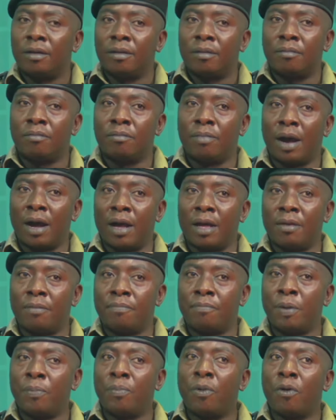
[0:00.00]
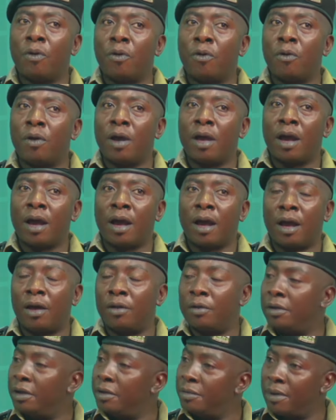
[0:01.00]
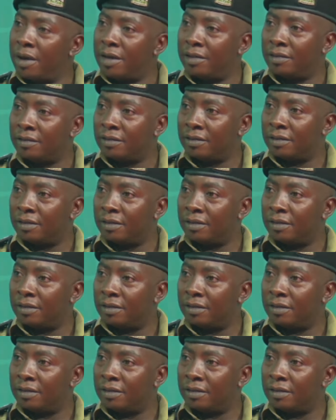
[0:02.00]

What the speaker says: by people who were anonymous.